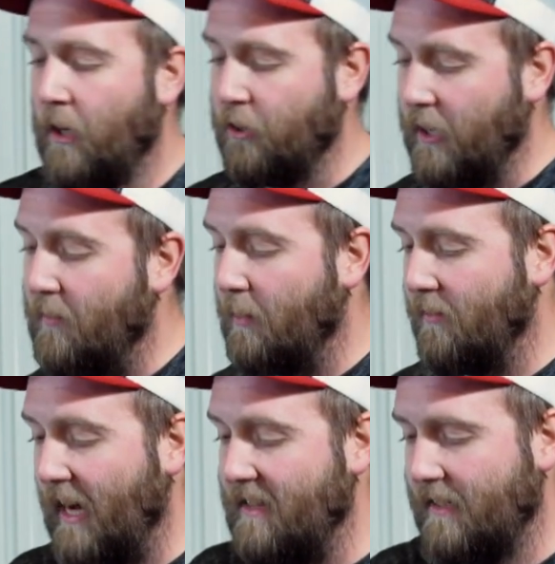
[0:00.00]
so you have to
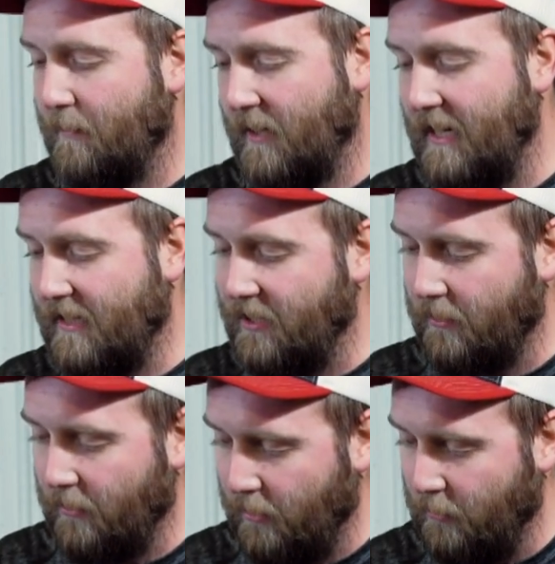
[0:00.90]
provide the zip ties on
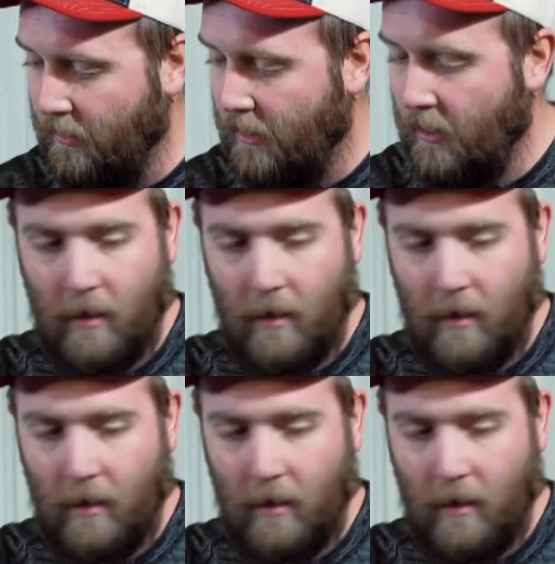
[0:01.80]
your own.